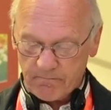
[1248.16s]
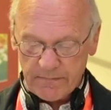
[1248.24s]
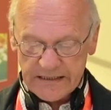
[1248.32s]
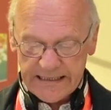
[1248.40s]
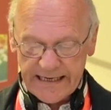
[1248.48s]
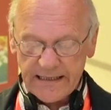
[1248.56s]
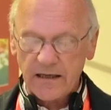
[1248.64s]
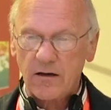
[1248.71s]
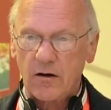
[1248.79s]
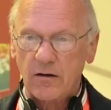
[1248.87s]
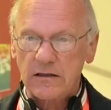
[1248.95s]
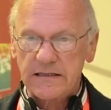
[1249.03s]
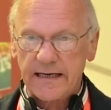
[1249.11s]
Maintaining
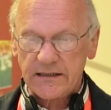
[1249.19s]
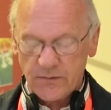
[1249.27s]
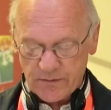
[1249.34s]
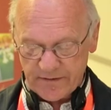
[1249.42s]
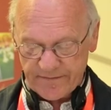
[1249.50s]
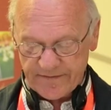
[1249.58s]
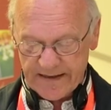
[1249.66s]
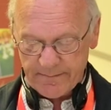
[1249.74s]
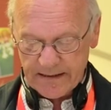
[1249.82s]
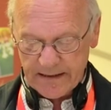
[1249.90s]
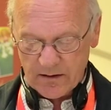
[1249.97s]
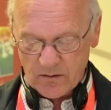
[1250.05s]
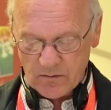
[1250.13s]
contacts with a
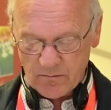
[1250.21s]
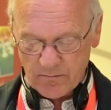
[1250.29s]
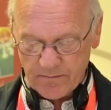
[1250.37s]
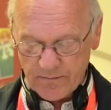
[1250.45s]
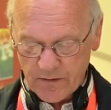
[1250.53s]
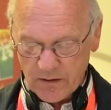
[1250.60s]
family home